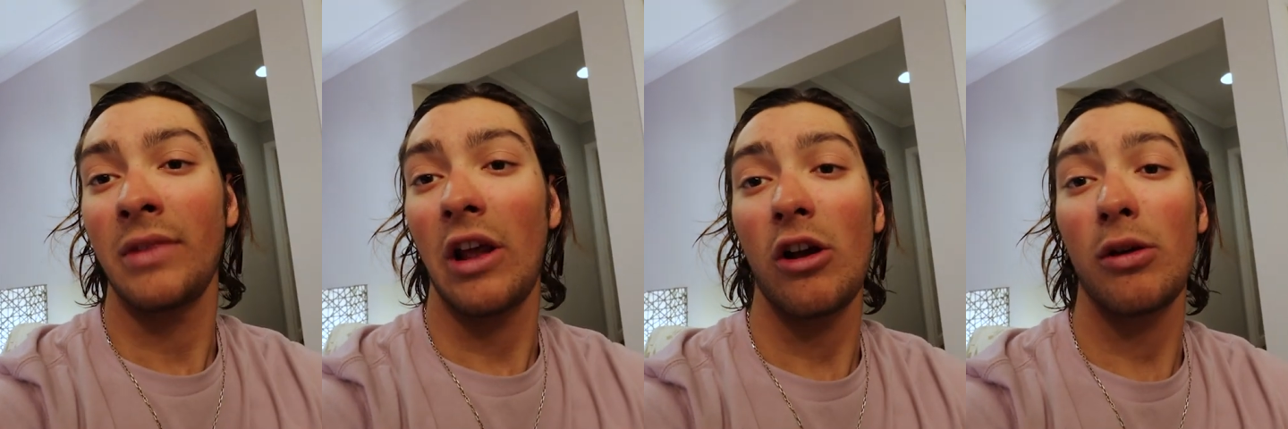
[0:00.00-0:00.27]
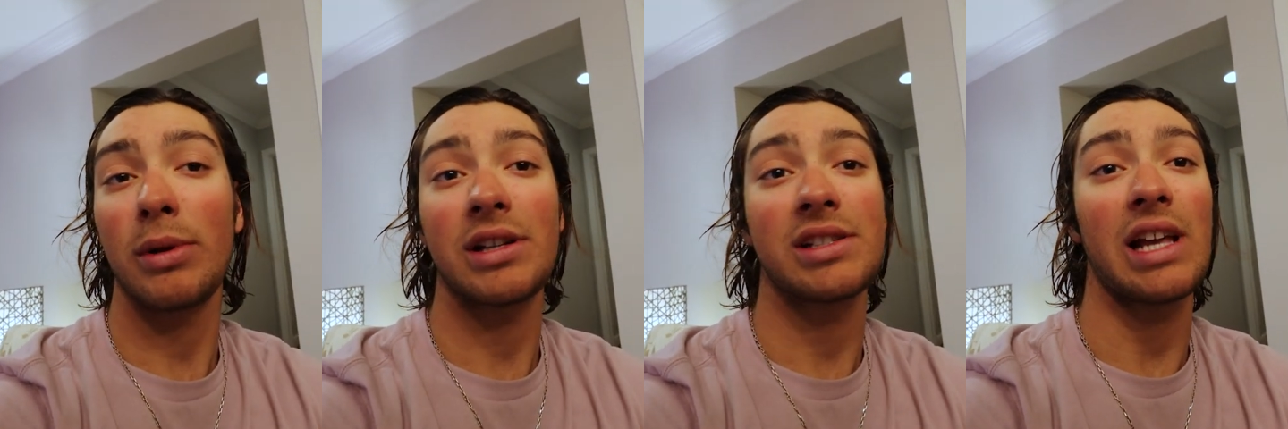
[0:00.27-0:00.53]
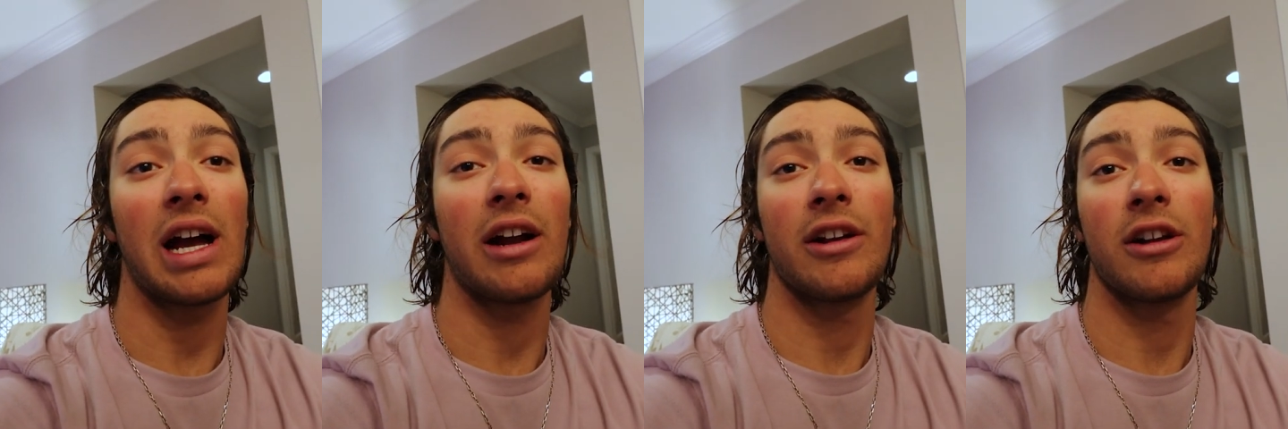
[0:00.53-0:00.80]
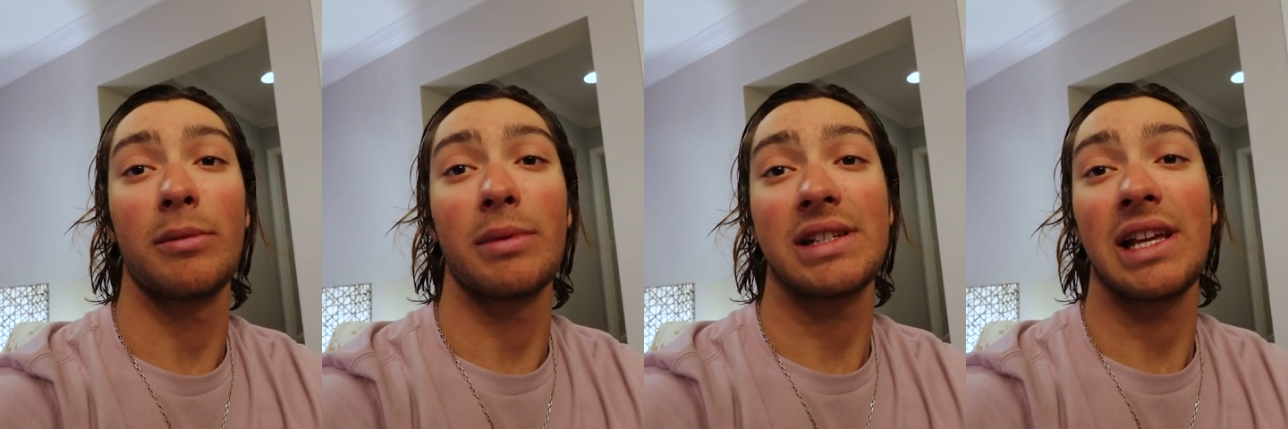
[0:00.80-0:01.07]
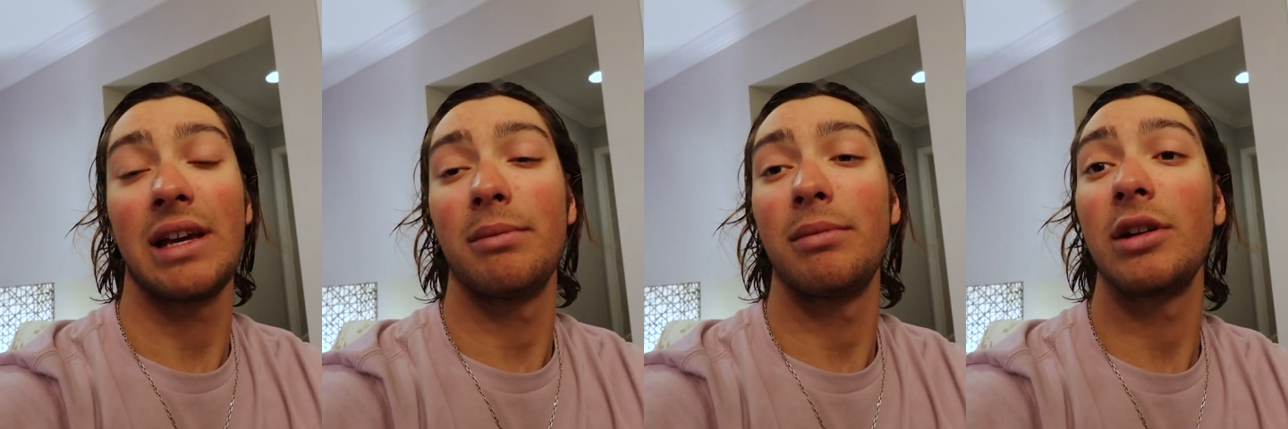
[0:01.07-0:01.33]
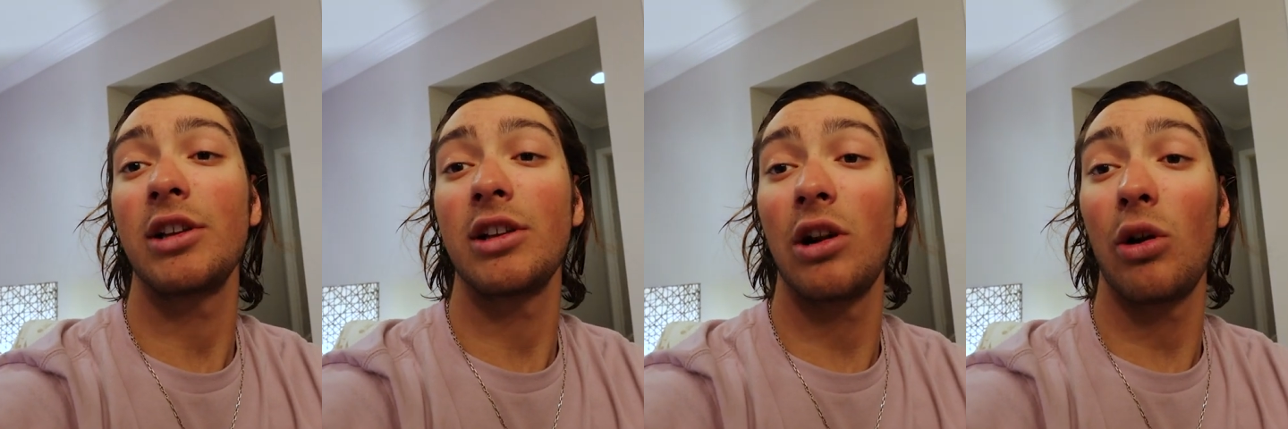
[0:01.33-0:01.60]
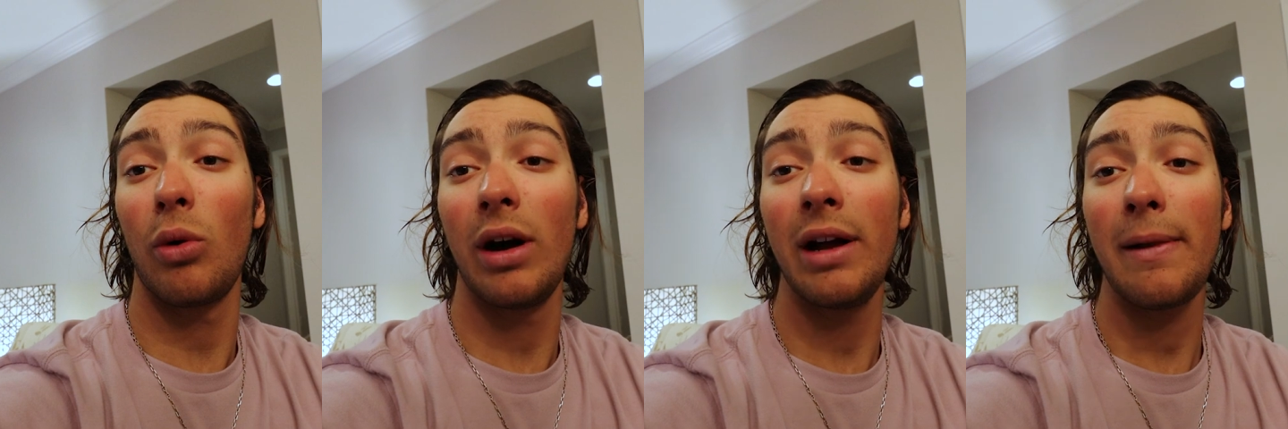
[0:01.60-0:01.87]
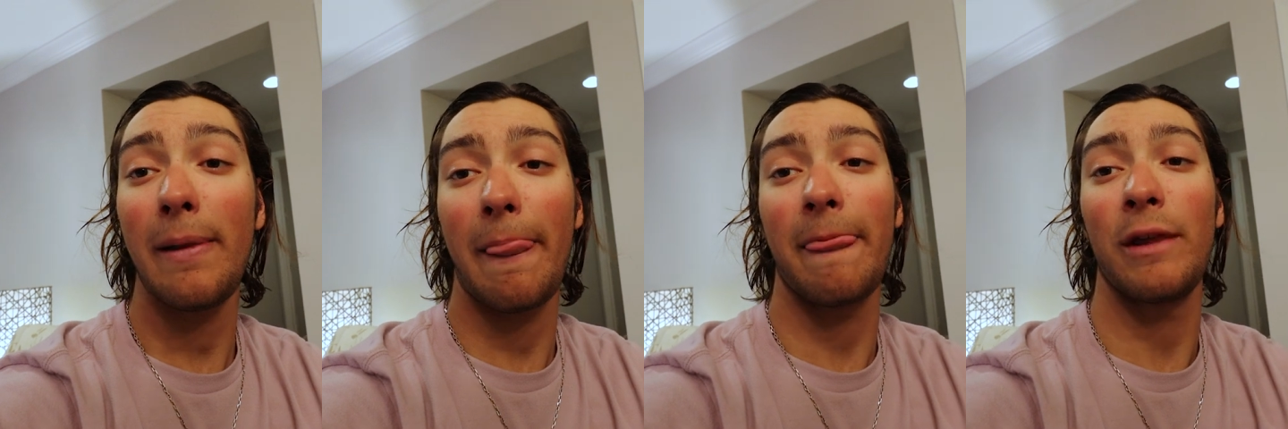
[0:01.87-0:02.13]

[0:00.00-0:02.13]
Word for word: everybody's tired of hearing me say it, but you know what?